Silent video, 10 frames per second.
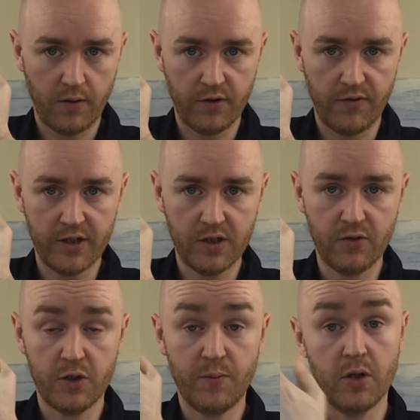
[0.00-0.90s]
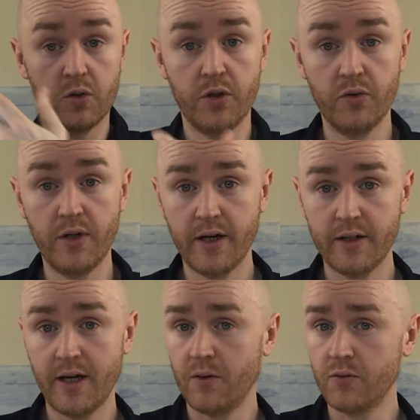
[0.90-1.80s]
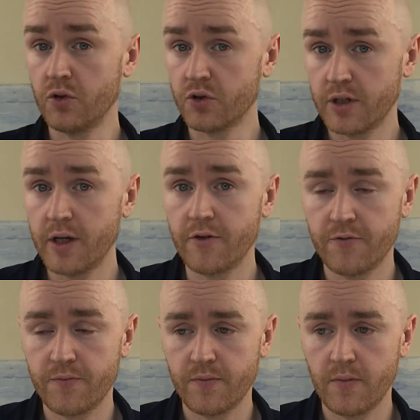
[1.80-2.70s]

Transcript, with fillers: of defensiveness because when you take it down, you're safe.